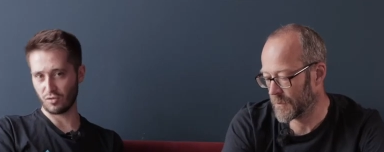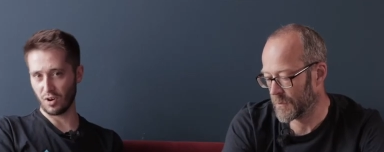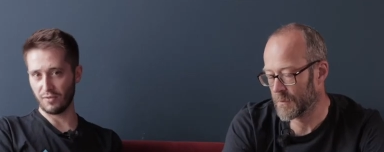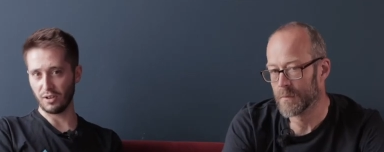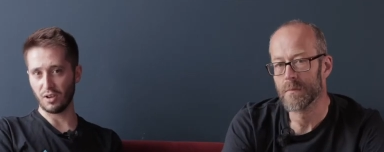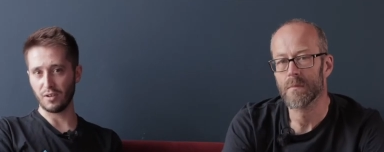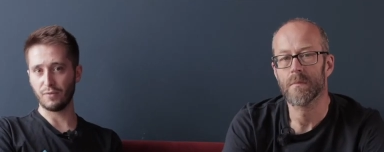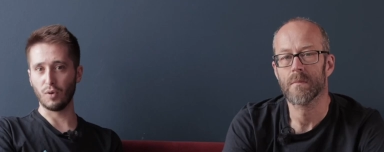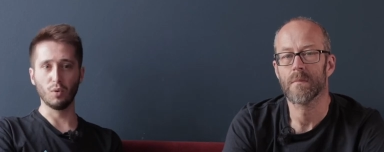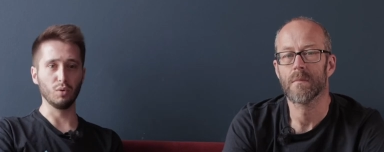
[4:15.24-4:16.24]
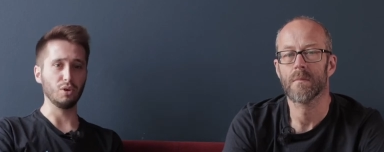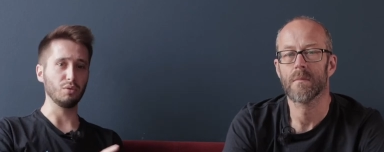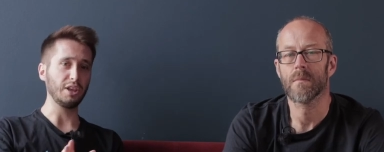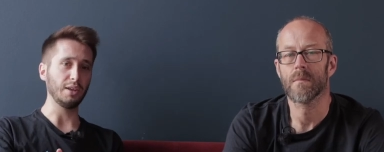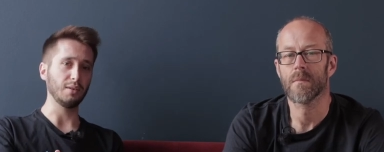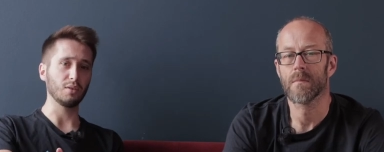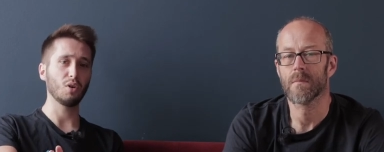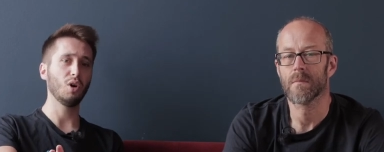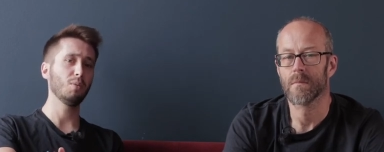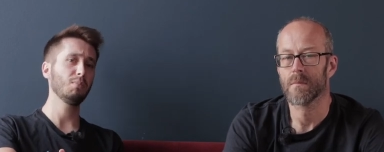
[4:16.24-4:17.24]
Speaker 1: Strava Live for all you keen
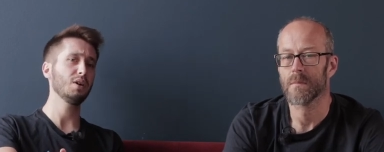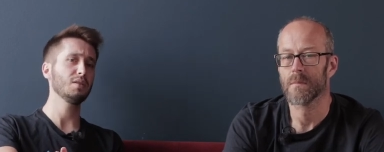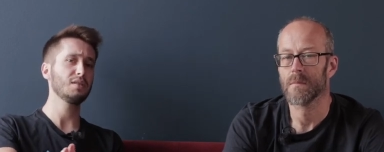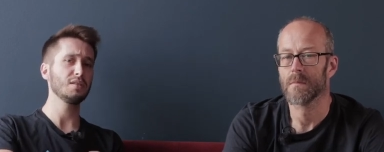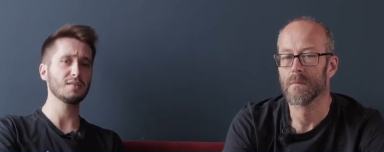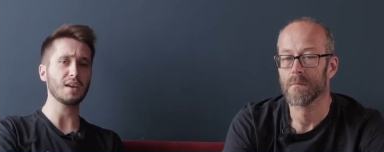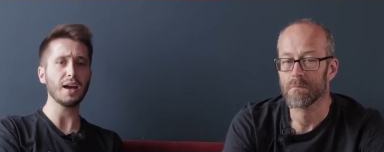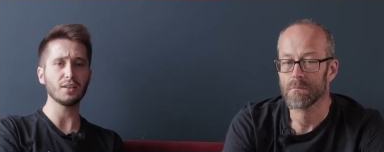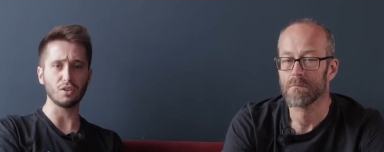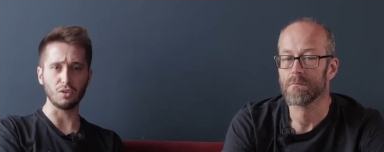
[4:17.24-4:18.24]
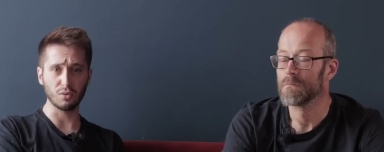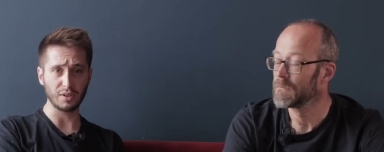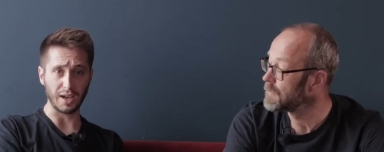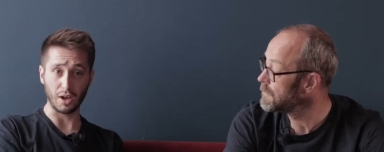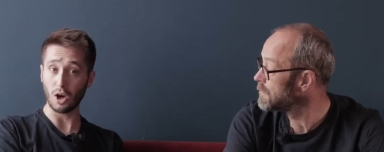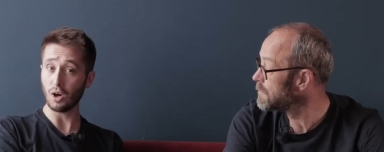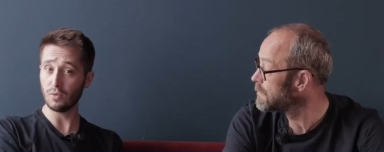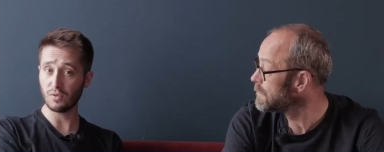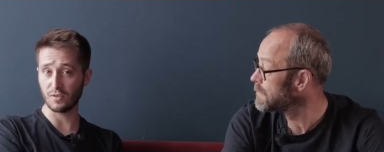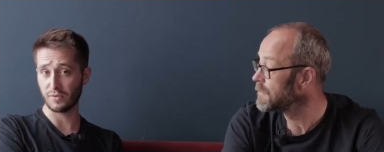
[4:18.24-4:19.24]
comm hunters, and you'll get a
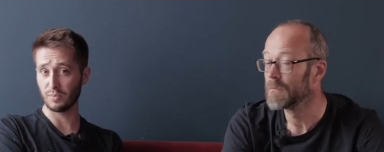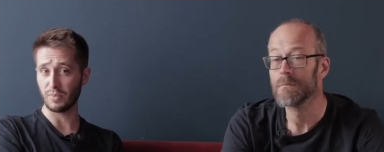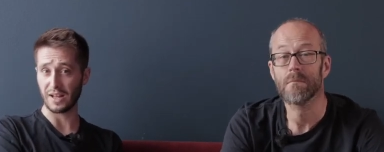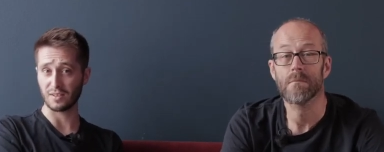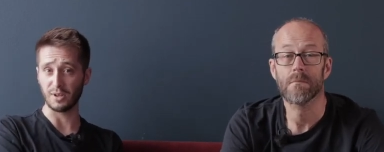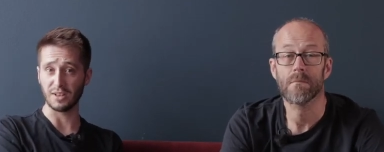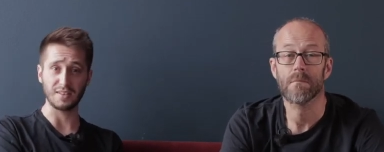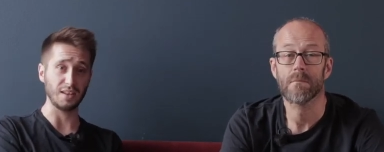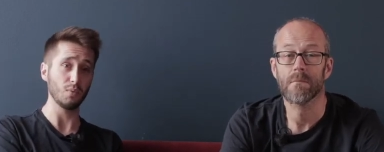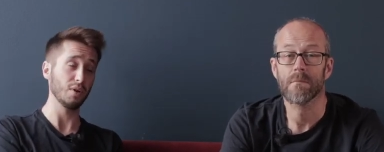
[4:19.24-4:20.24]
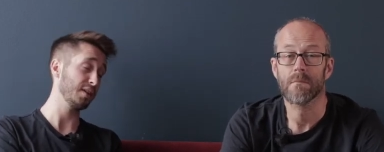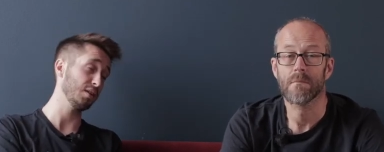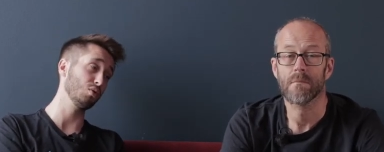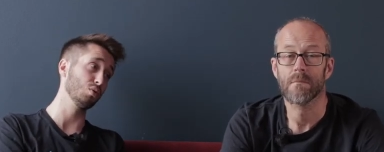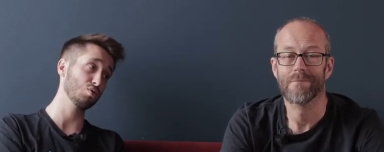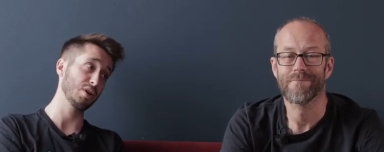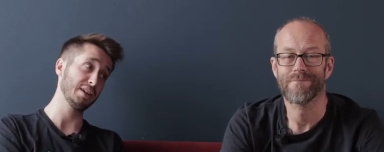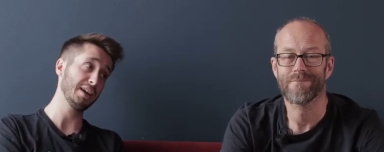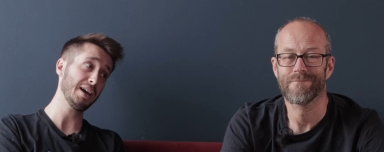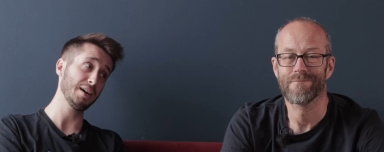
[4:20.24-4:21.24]
host of compatibility with indoor
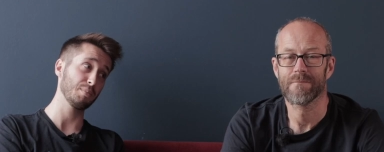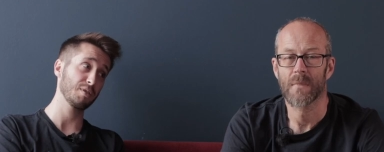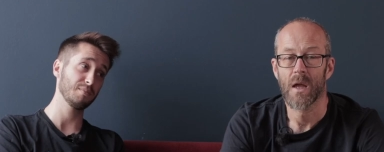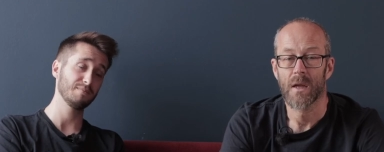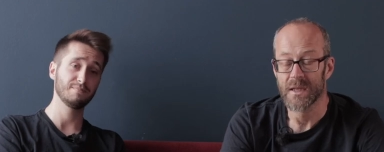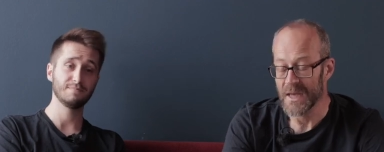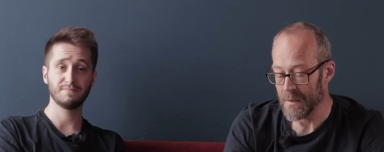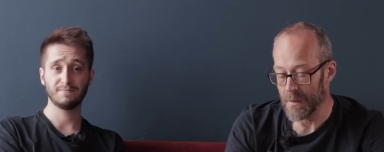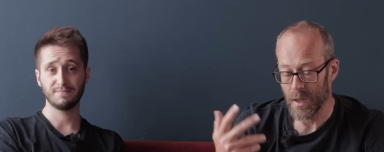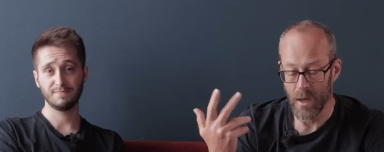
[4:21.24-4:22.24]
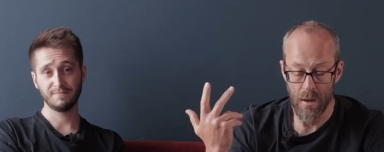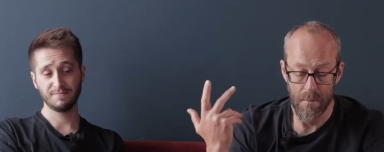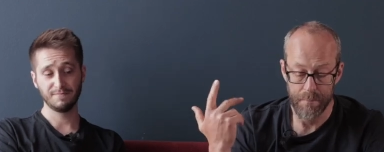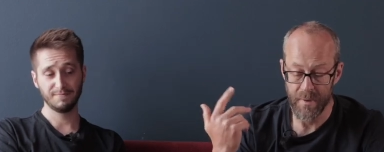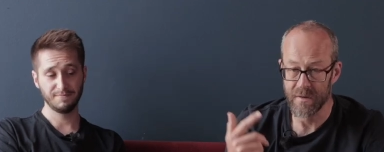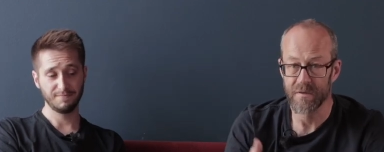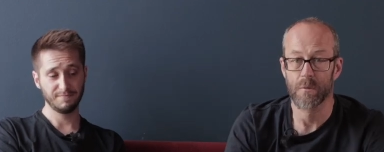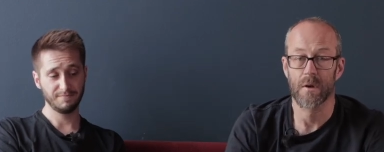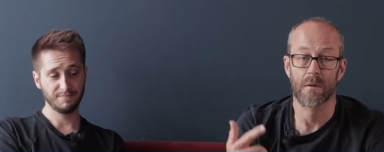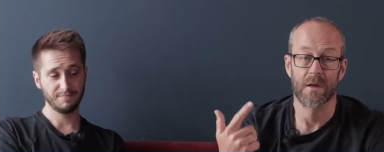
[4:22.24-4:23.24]
training
Speaker 2: apps. Yep, um, both
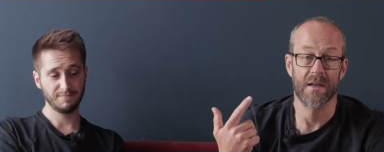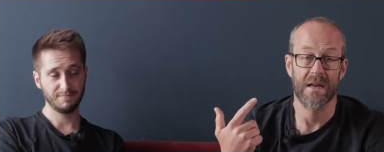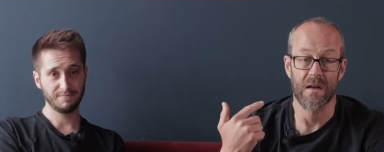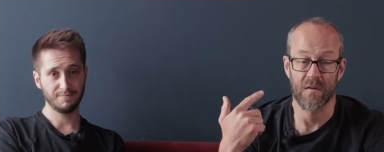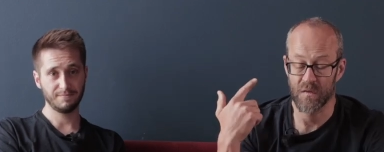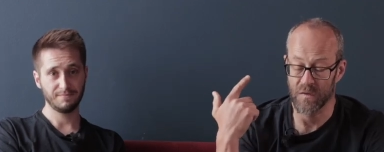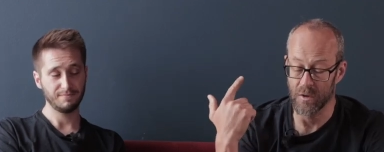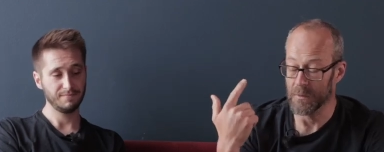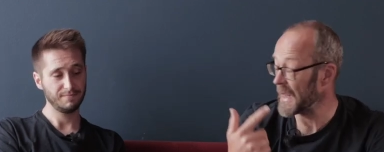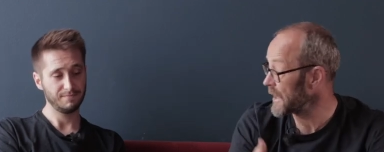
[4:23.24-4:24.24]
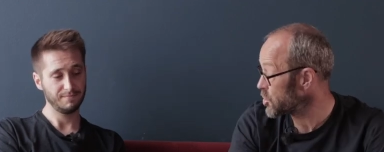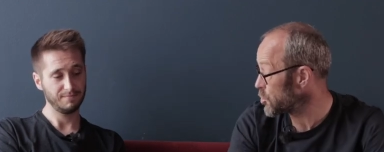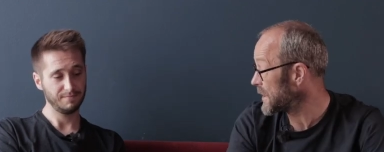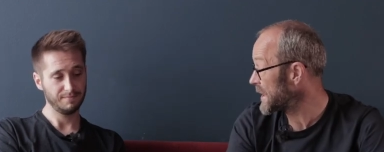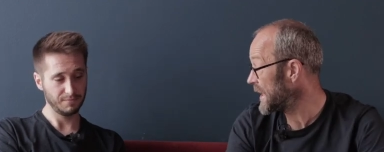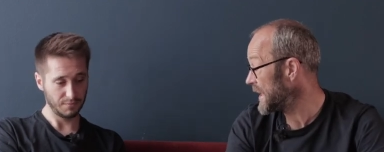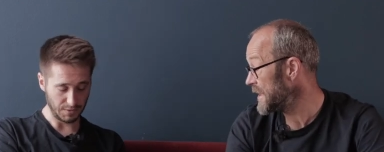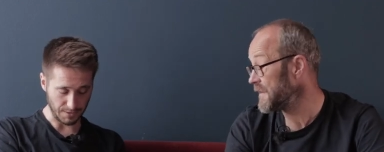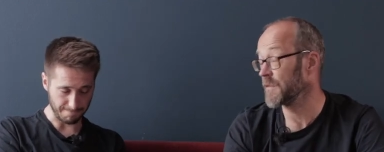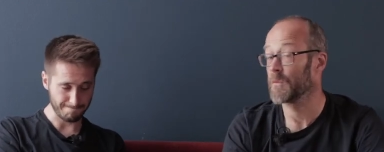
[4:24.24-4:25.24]
will connect to electronic
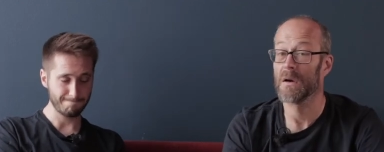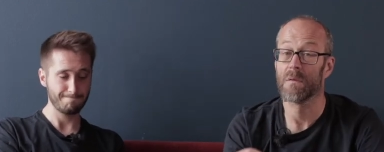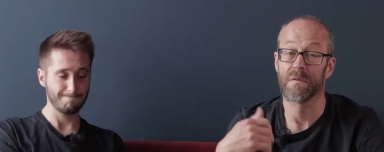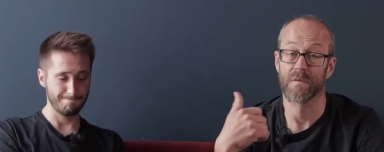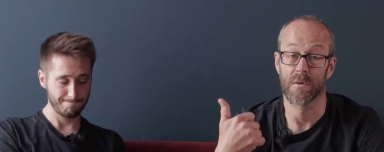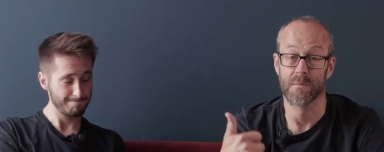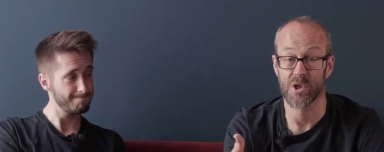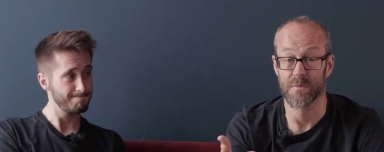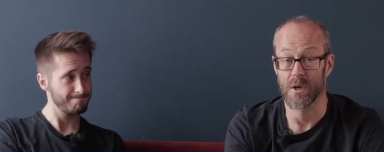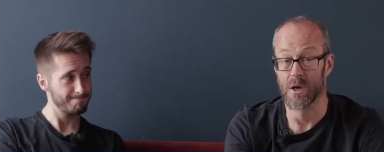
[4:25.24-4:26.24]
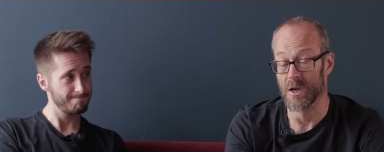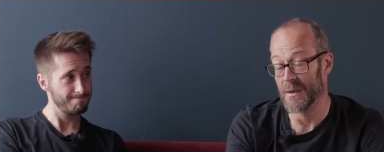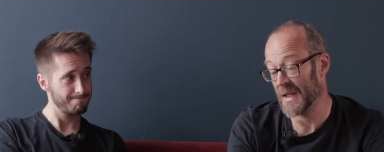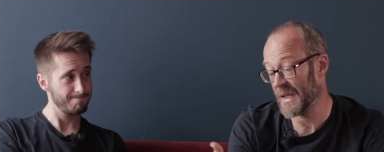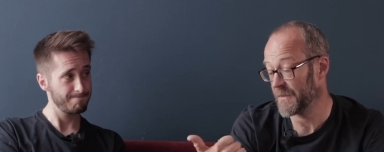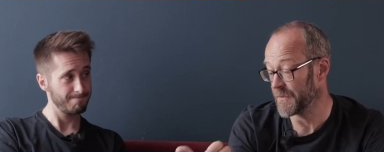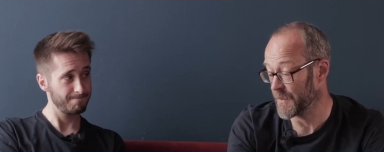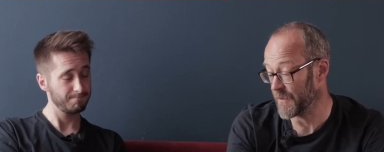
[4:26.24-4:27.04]
gears as well, from Shimano and from